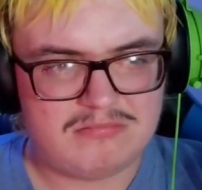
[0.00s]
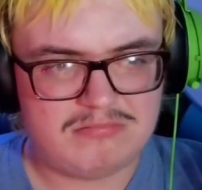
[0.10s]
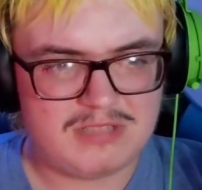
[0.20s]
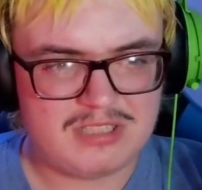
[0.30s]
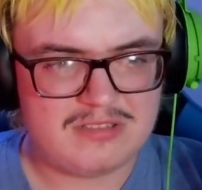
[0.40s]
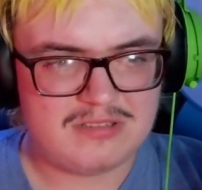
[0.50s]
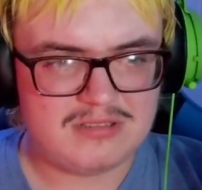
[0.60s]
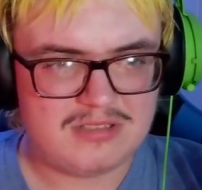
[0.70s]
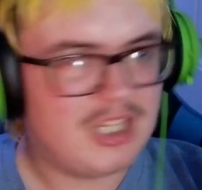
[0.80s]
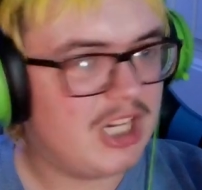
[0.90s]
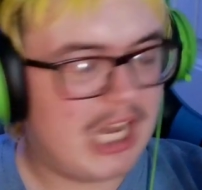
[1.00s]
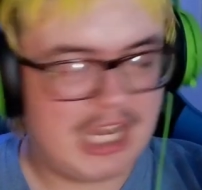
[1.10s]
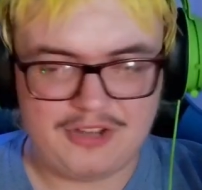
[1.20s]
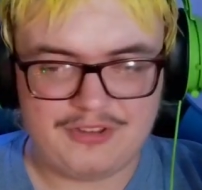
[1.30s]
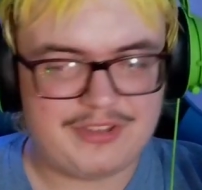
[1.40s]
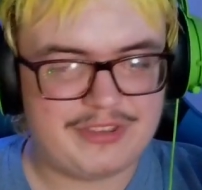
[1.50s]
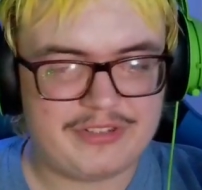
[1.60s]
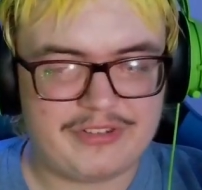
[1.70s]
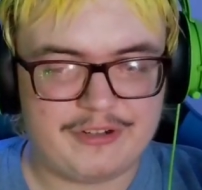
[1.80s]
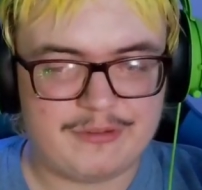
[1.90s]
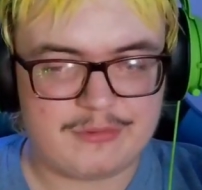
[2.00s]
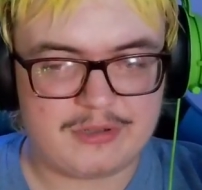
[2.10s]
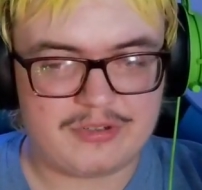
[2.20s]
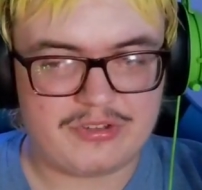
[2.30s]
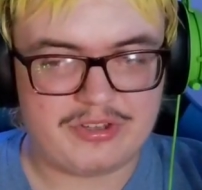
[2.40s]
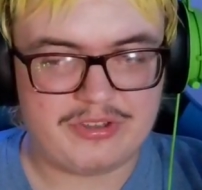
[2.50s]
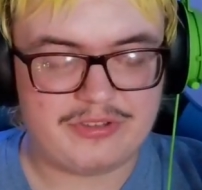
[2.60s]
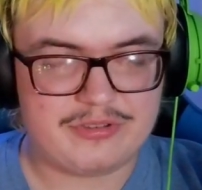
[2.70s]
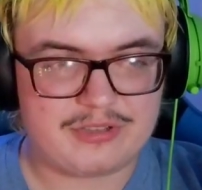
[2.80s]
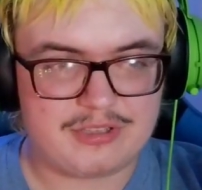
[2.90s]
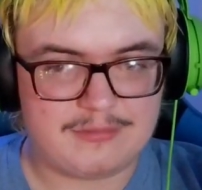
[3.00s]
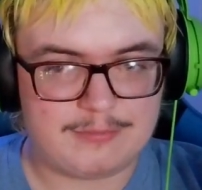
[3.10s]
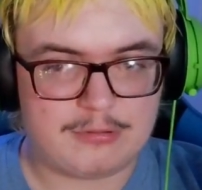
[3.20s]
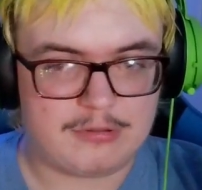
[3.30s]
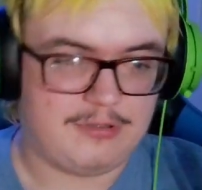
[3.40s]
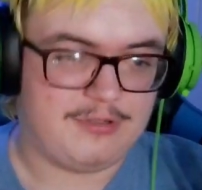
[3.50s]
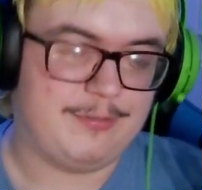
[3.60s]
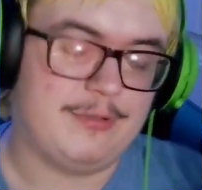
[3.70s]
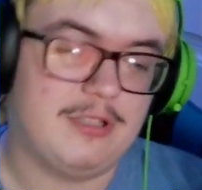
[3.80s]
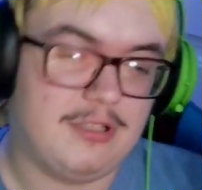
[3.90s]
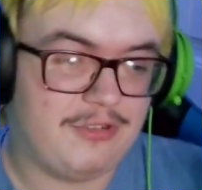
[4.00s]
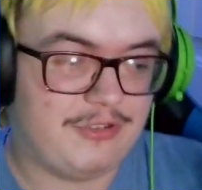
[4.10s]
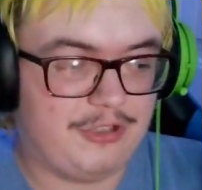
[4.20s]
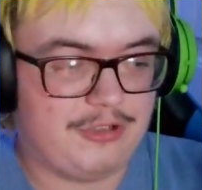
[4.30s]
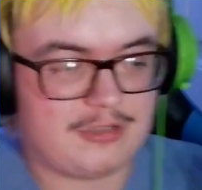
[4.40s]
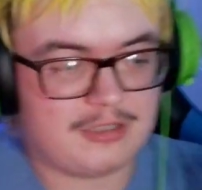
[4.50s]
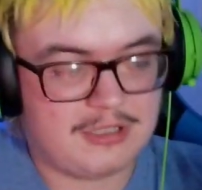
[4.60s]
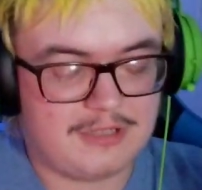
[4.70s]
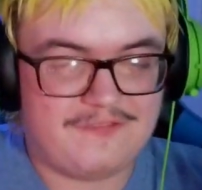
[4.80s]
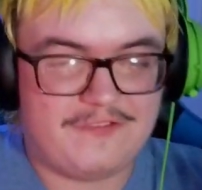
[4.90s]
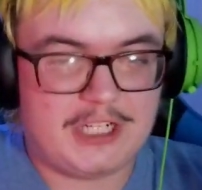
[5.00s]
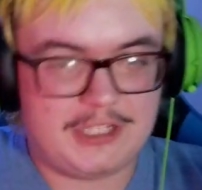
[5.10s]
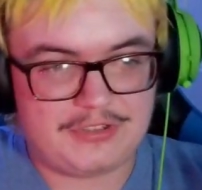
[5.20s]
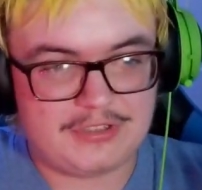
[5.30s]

What? Okay, I don't think that's how it works. I think they're gonna report to police and you're gonna get fucked.